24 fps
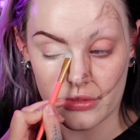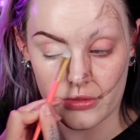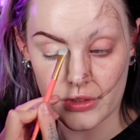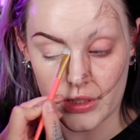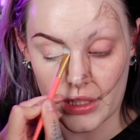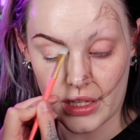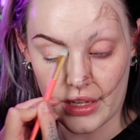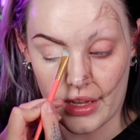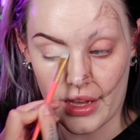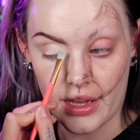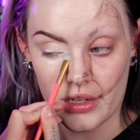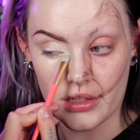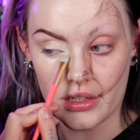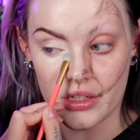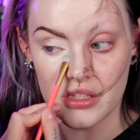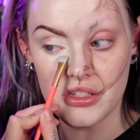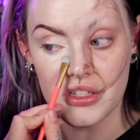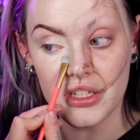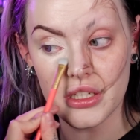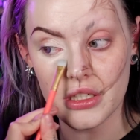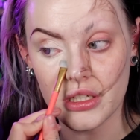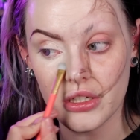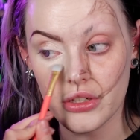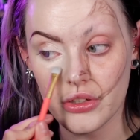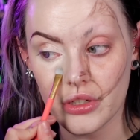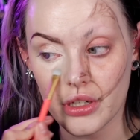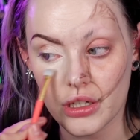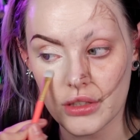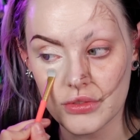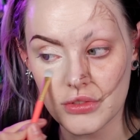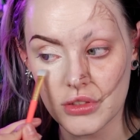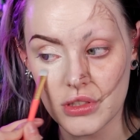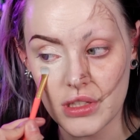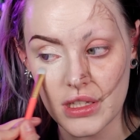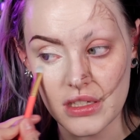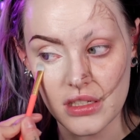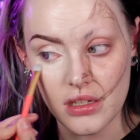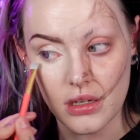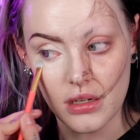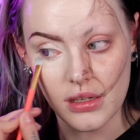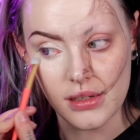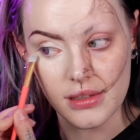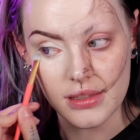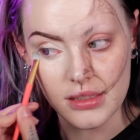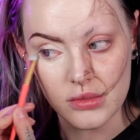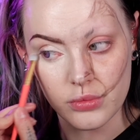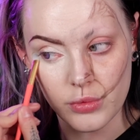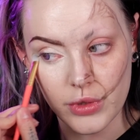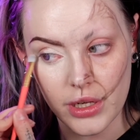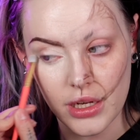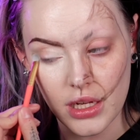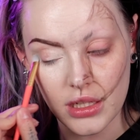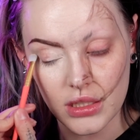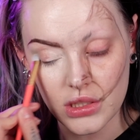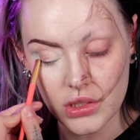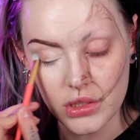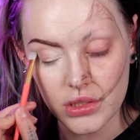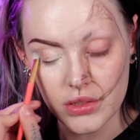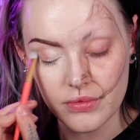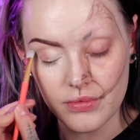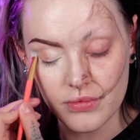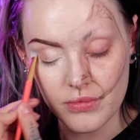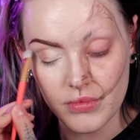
for the cat continued after they died as well.